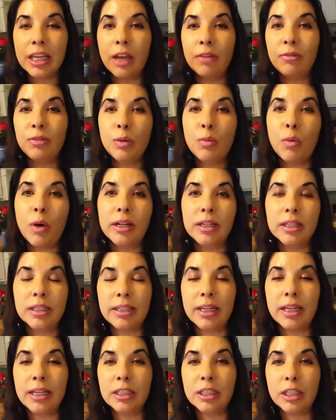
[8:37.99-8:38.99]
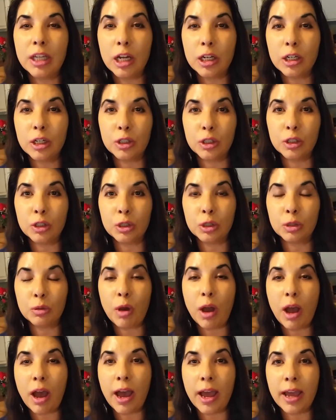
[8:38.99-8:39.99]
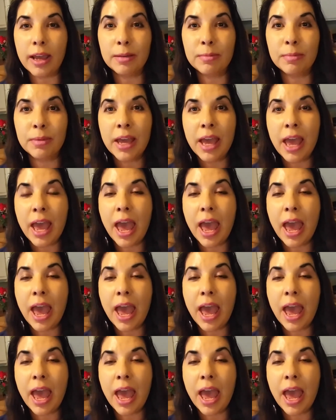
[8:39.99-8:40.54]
If you want to stay in touch, subscribe.